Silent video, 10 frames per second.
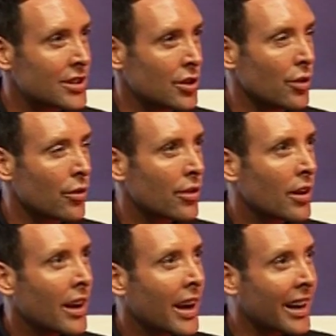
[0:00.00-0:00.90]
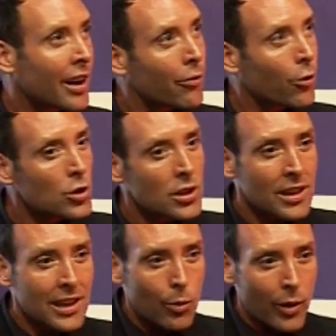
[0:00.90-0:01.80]
is youth. And
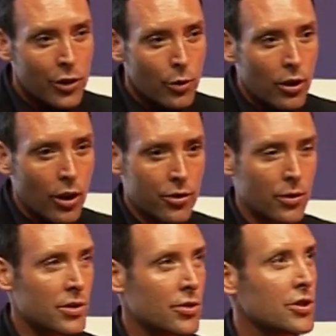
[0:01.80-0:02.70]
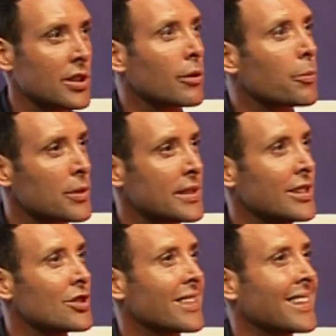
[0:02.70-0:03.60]
unfortunately, when you go through a surgical
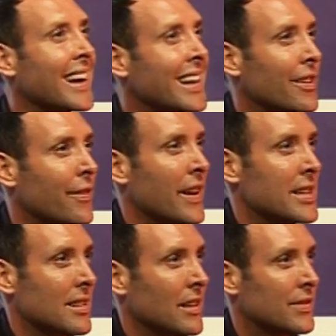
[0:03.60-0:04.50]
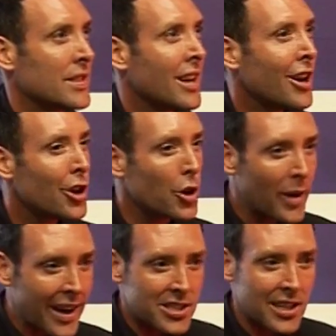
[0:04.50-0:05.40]
procedure like a facelift,
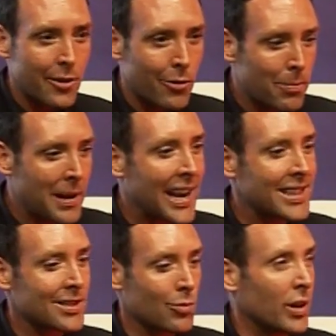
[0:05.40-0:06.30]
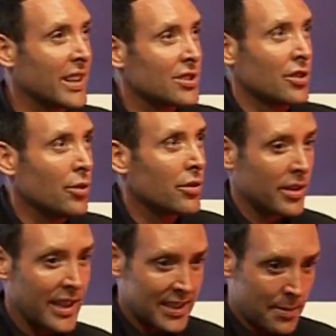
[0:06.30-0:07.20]
you actually replace what is youth,
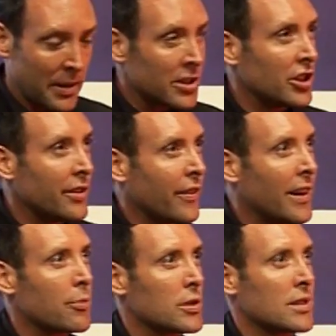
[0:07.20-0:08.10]
that spongy, fibrous